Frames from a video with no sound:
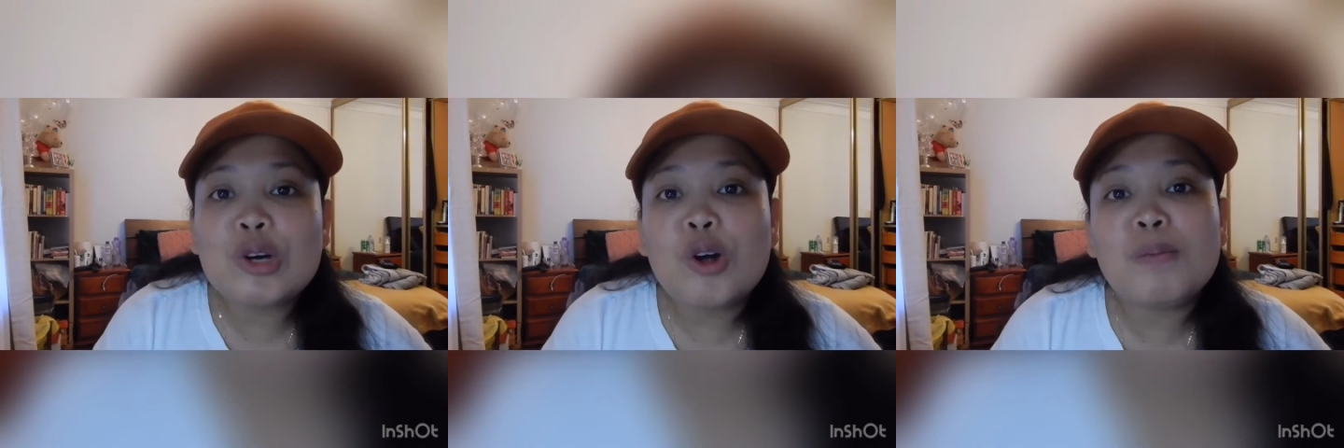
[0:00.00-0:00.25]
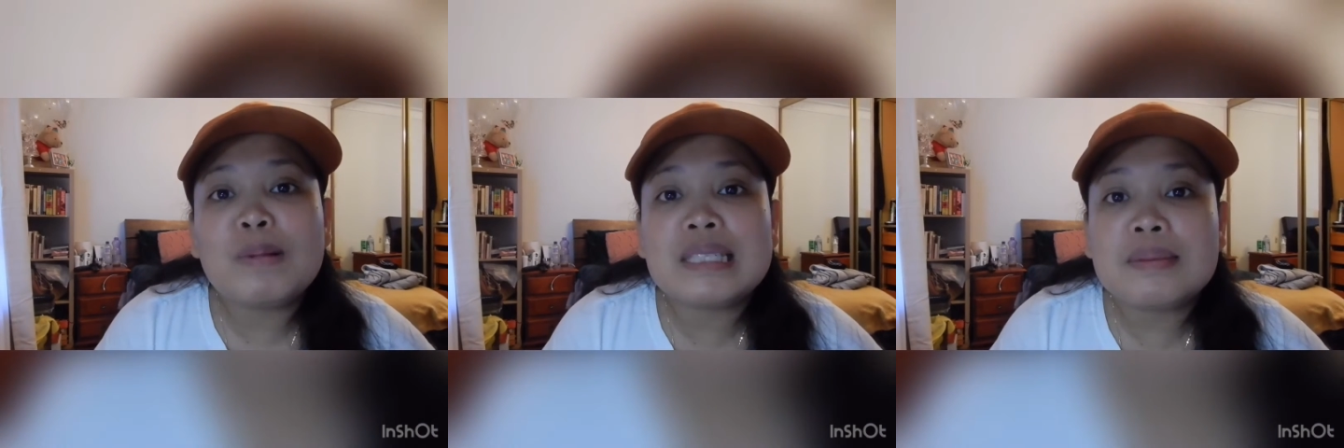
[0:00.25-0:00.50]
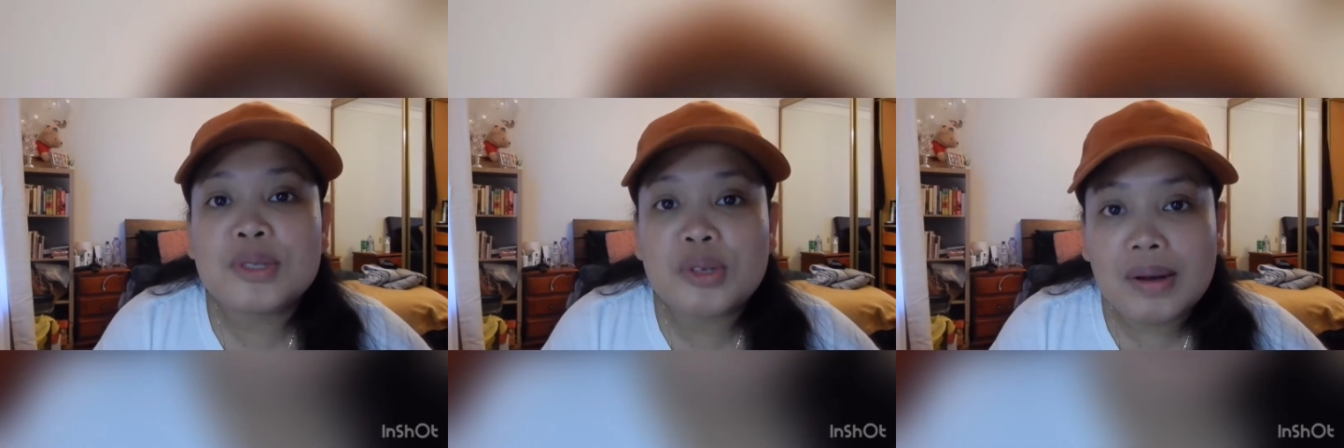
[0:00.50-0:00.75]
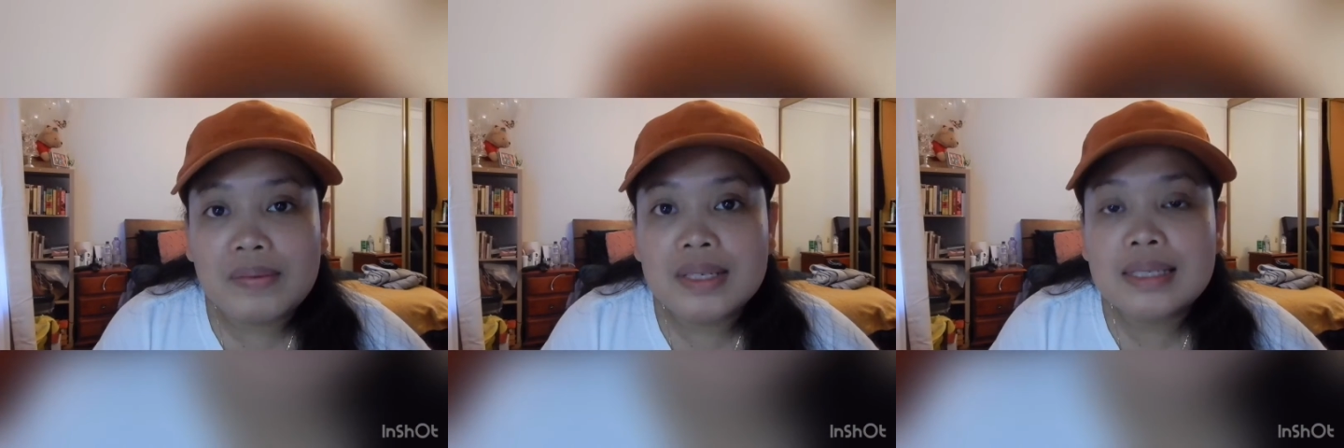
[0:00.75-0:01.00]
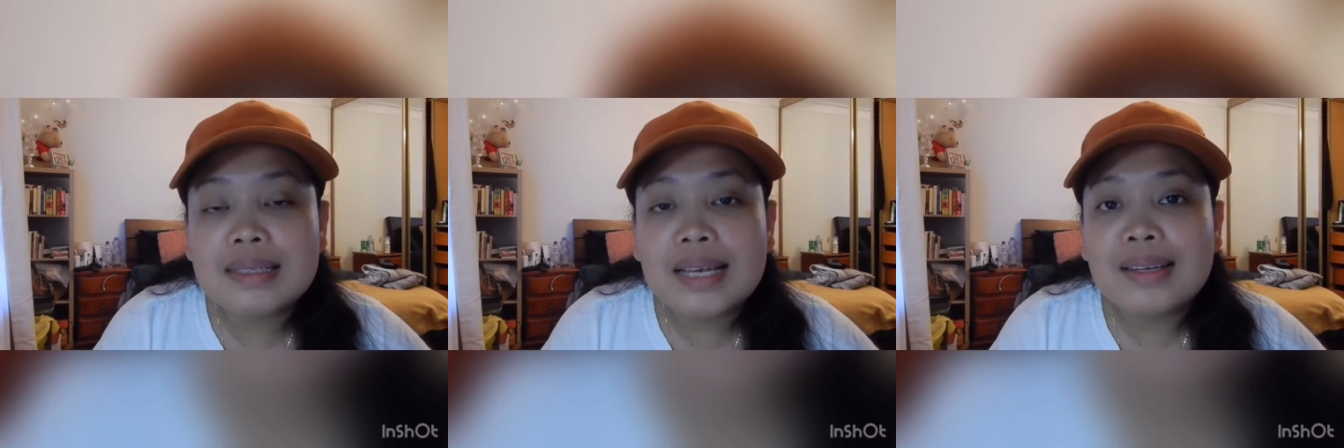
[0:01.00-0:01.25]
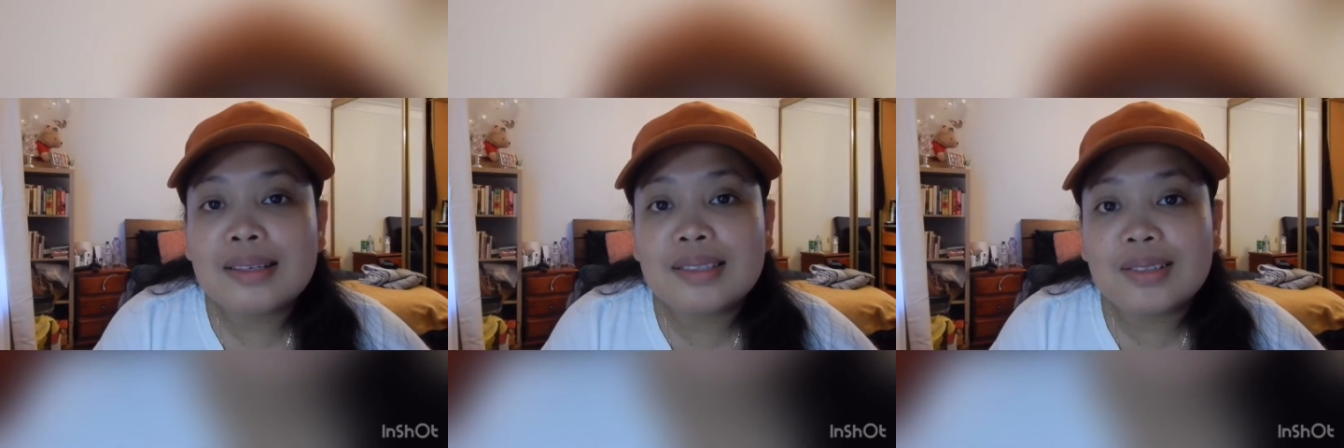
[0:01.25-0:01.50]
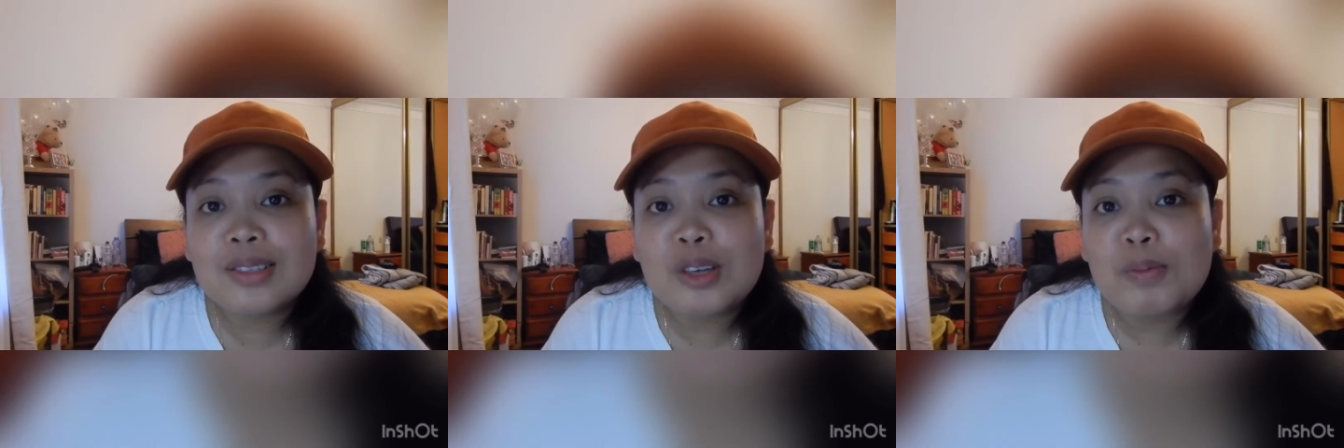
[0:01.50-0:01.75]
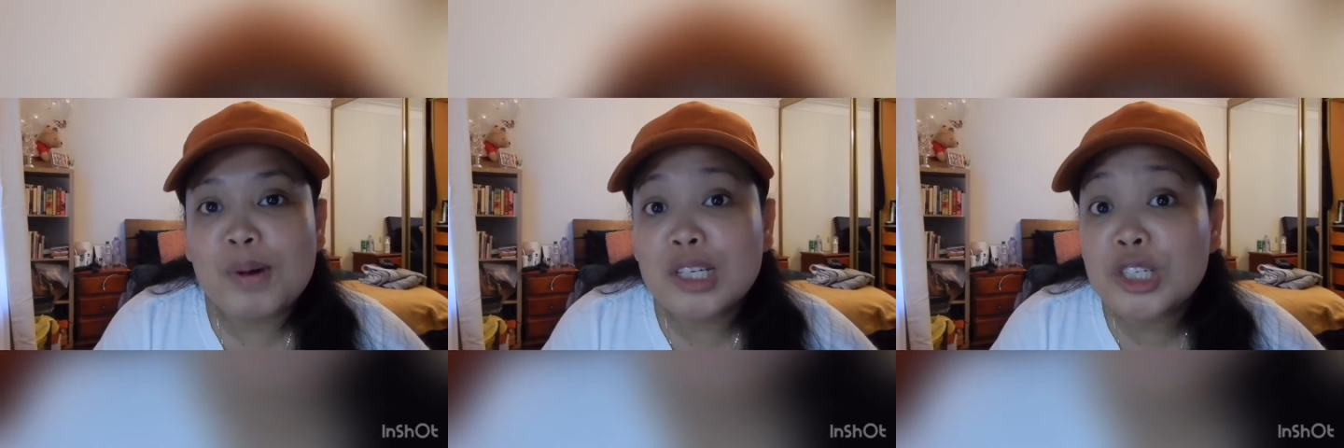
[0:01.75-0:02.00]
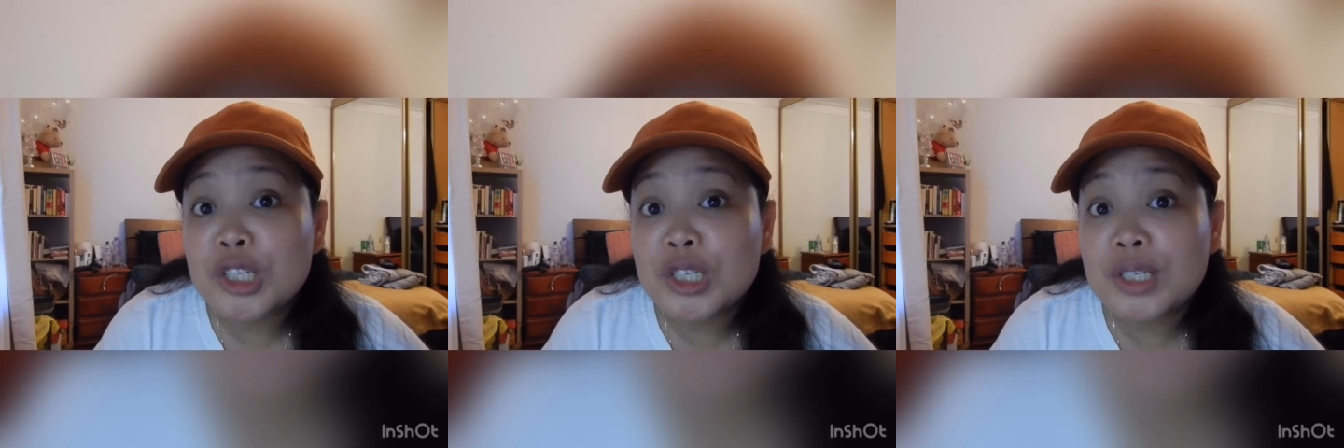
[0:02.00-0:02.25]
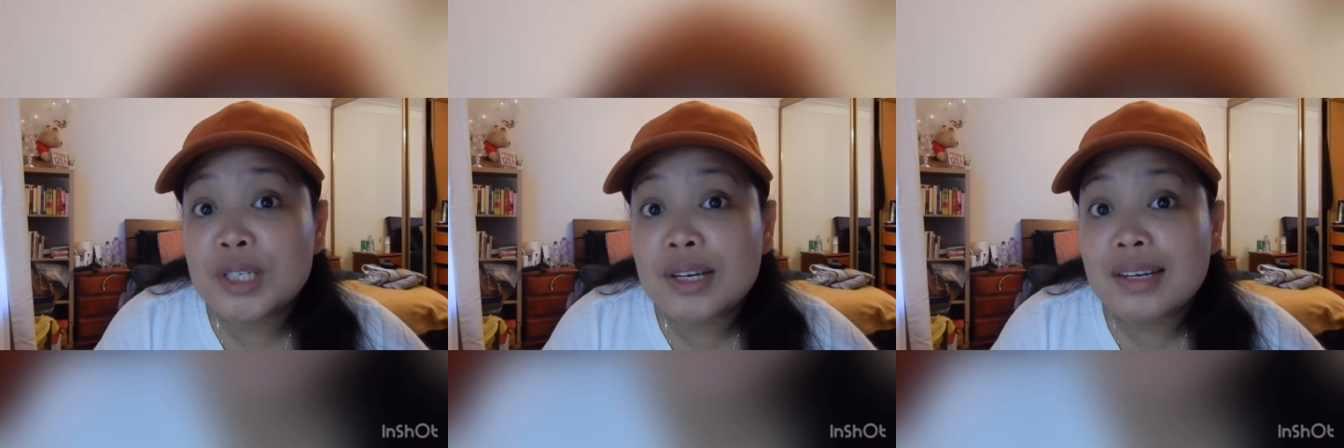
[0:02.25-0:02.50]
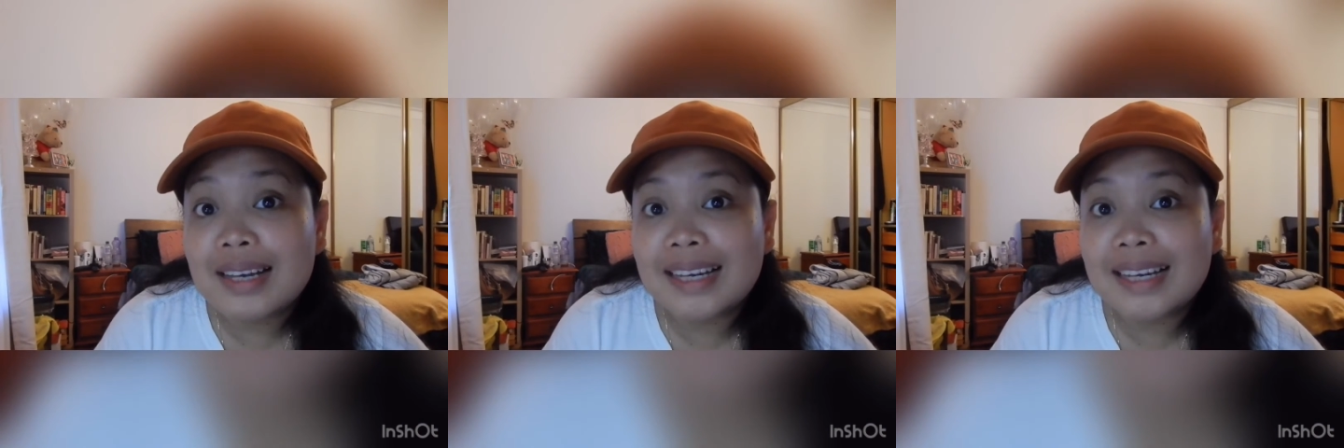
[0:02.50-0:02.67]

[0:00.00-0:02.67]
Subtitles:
to all my subscribers, thank you so much.